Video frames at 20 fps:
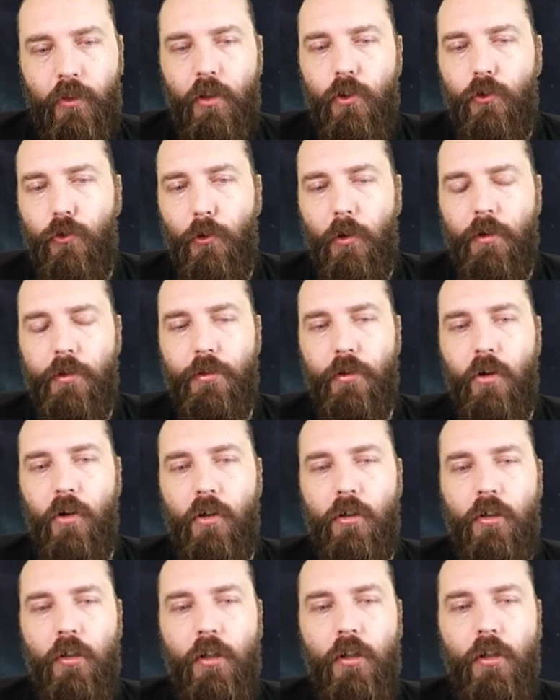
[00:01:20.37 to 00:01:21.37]
So I
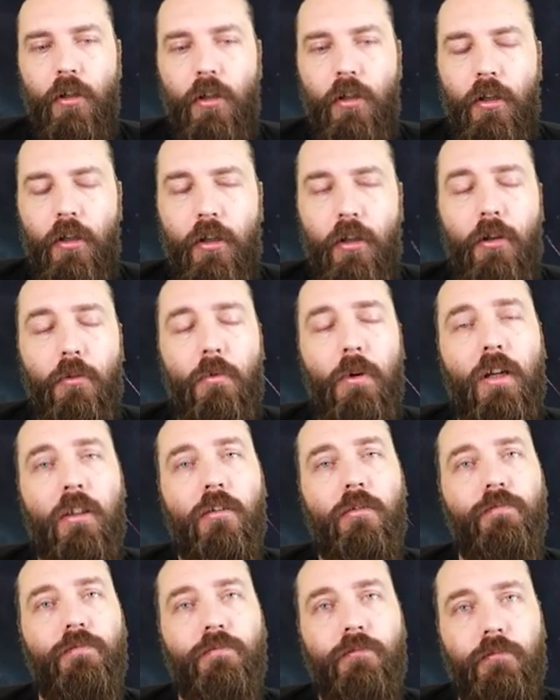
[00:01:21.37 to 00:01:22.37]
thought,
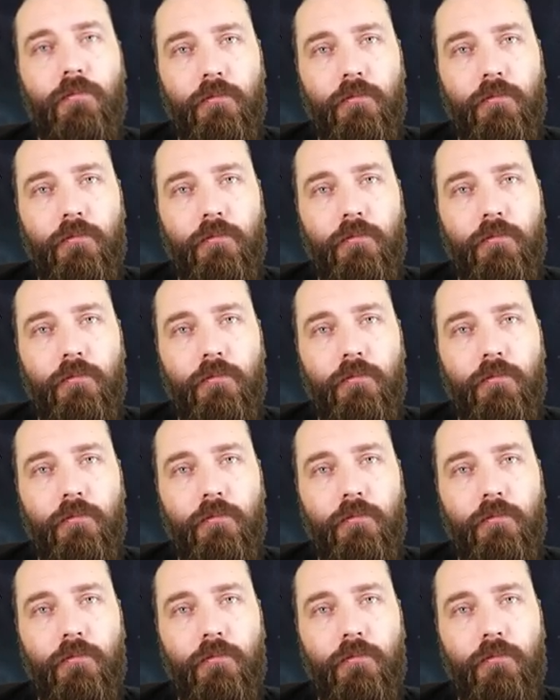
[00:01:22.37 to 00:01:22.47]
well,